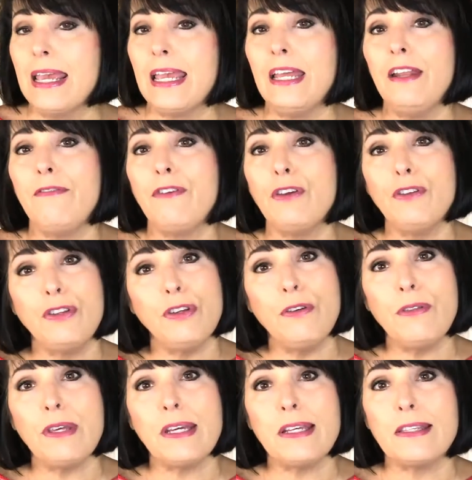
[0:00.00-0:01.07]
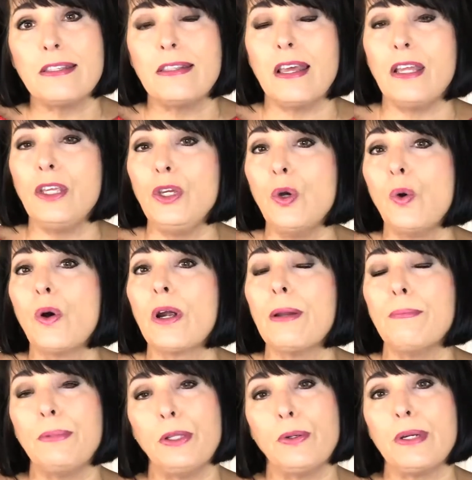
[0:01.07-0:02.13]
And if you do this, then your
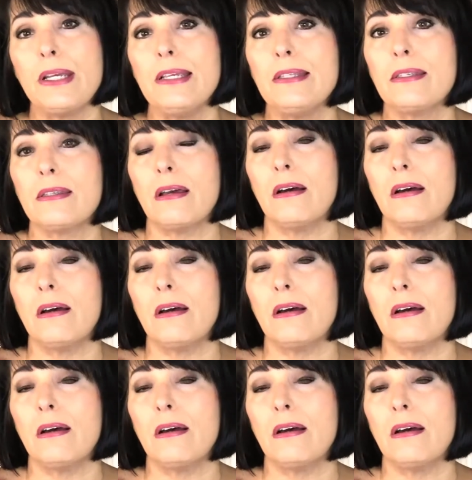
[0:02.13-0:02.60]
employees